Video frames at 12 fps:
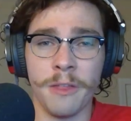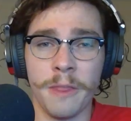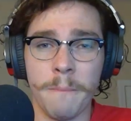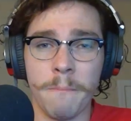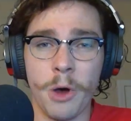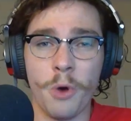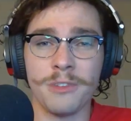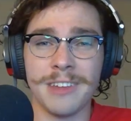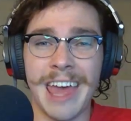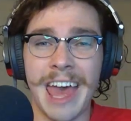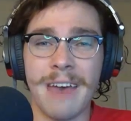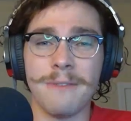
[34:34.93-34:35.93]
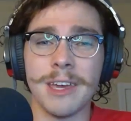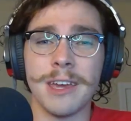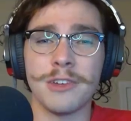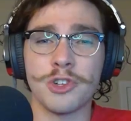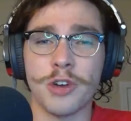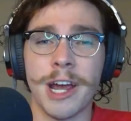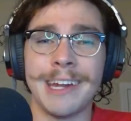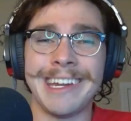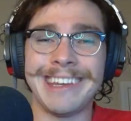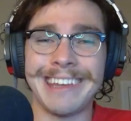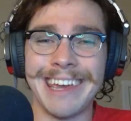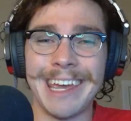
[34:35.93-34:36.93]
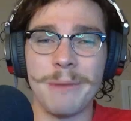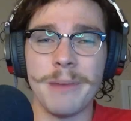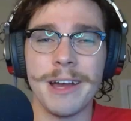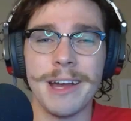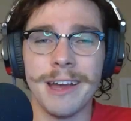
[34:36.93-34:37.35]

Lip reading: the most heavy trade team